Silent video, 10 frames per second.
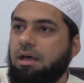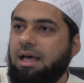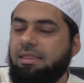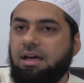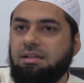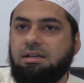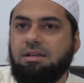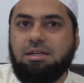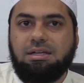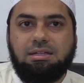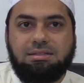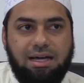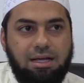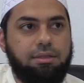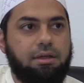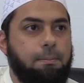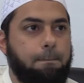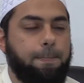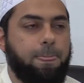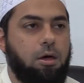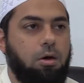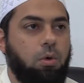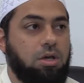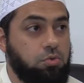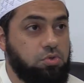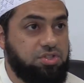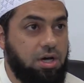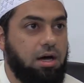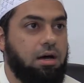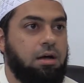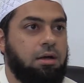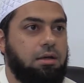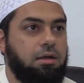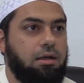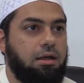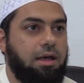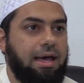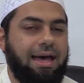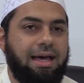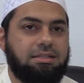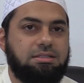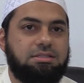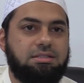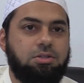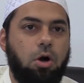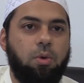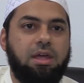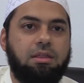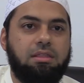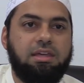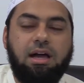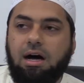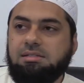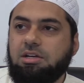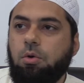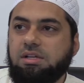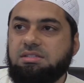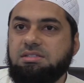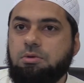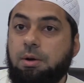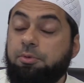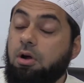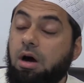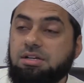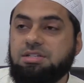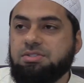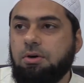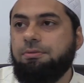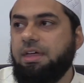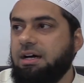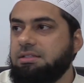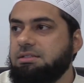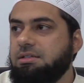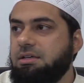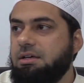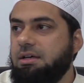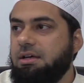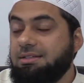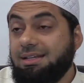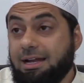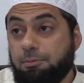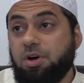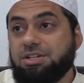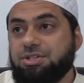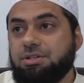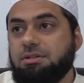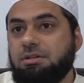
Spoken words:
and then tell them what you saw. And knowing the consequences, the repercussions of that, it's a lot of pressure.